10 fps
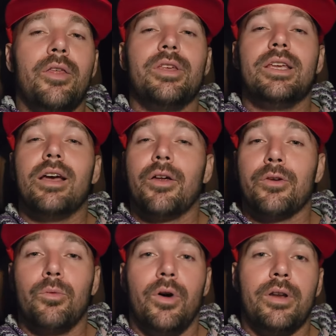The
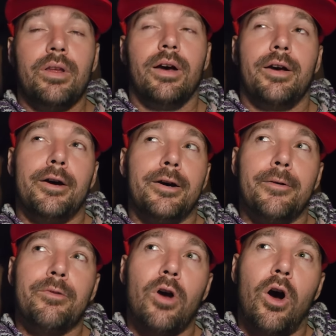other one,
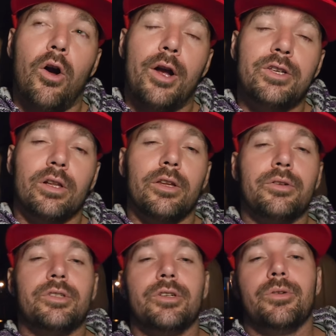RH
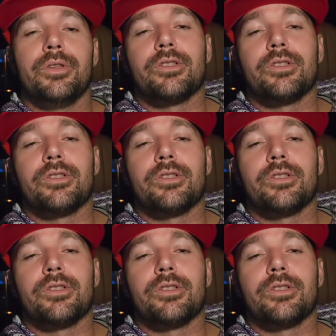alluded to in